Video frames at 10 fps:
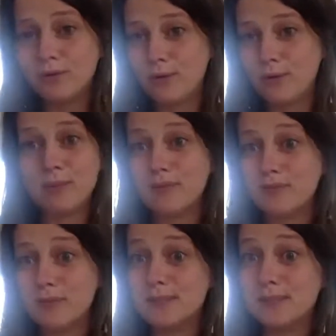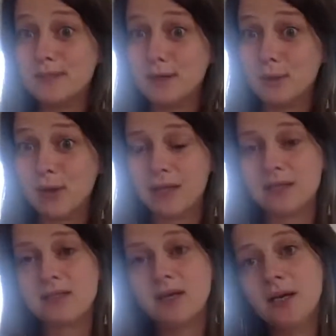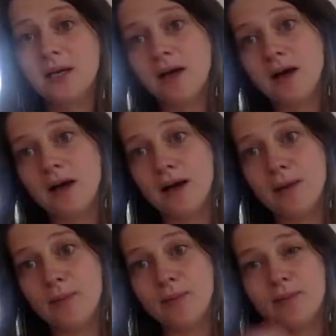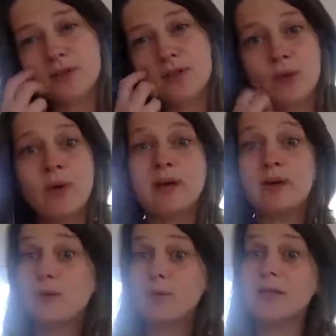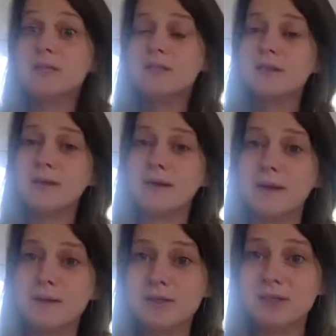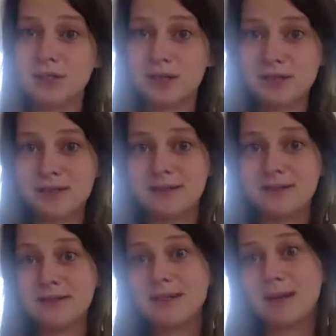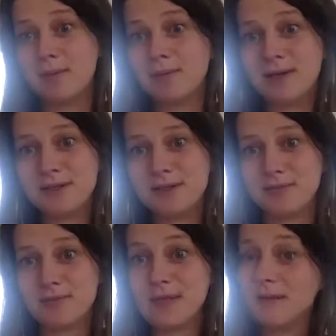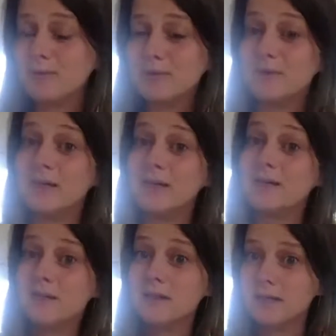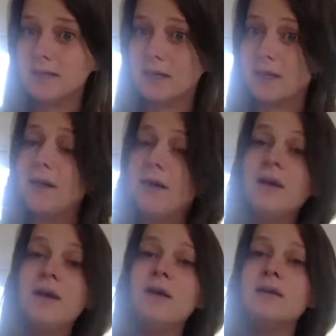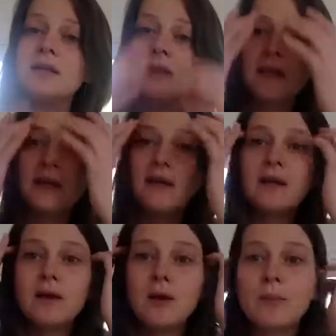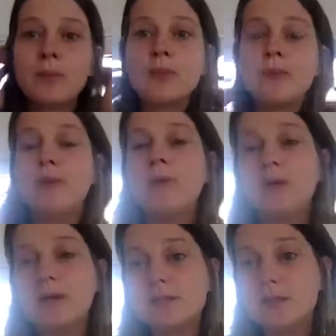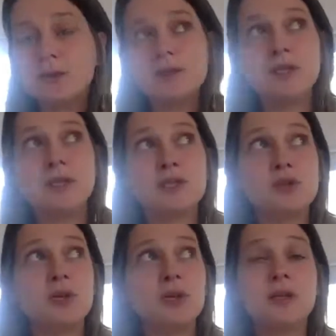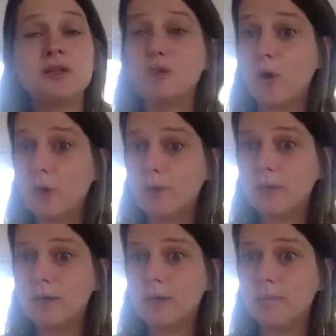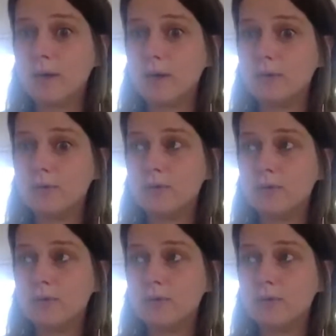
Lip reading: great performances in new ways? So when Chris suggested this collaboration, for me, that was really exciting, because I think when we look at technology, it's not only about